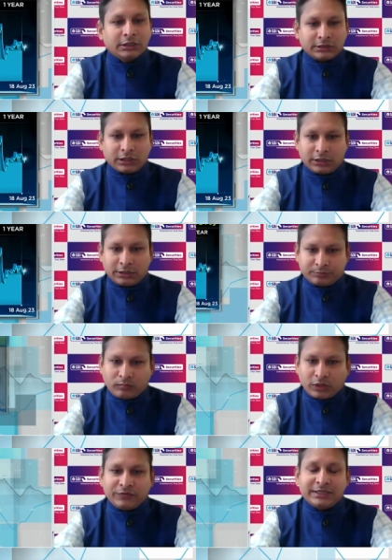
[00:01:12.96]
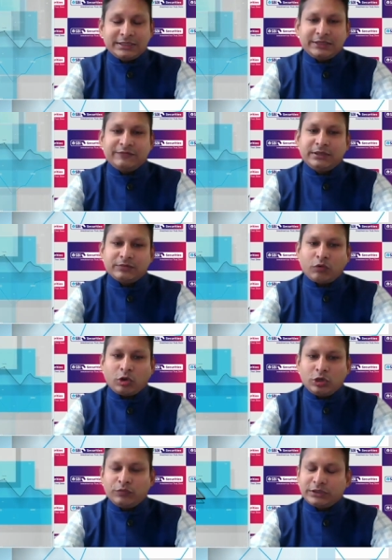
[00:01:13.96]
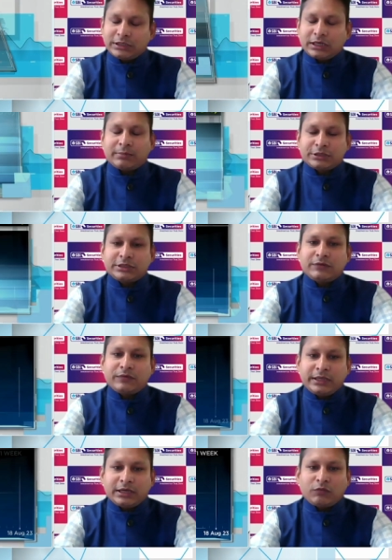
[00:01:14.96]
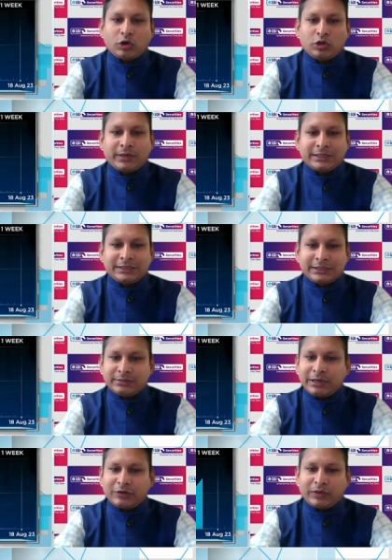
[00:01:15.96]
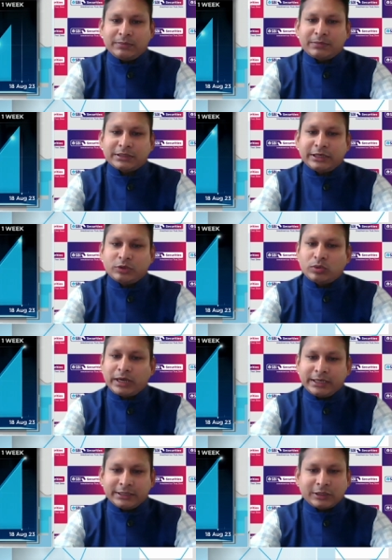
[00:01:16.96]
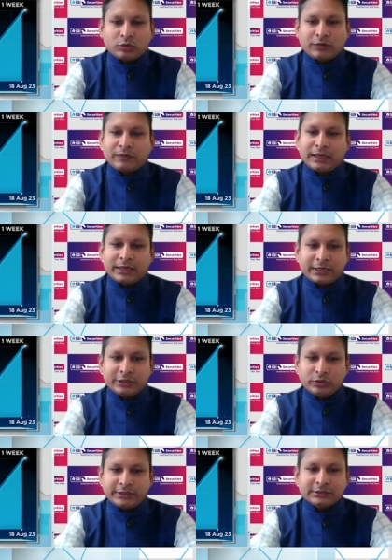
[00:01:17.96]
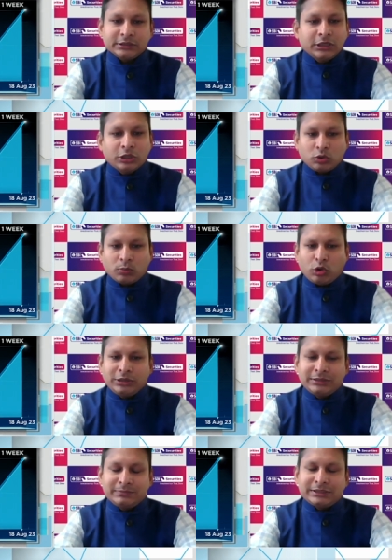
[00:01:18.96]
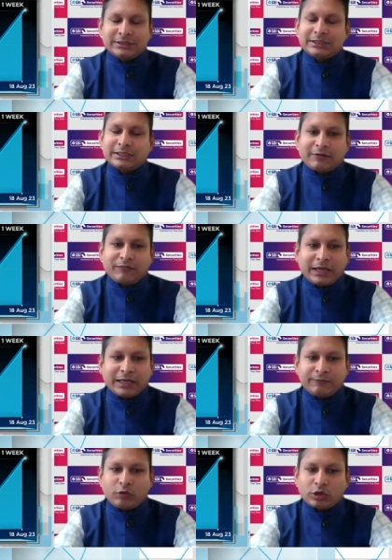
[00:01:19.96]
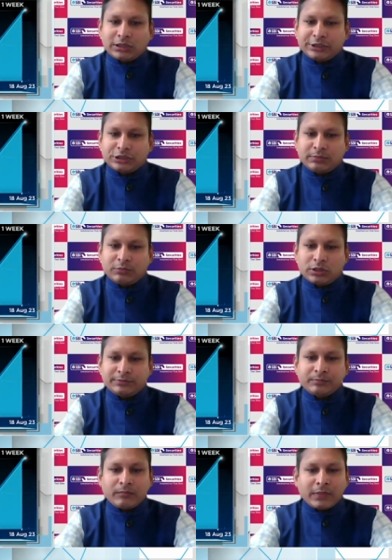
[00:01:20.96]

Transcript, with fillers: The VECV volume, which is a commercial vehicle volume, has increased by 12% to 19,500 units. So both these businesses are firing for the Eicher Motor,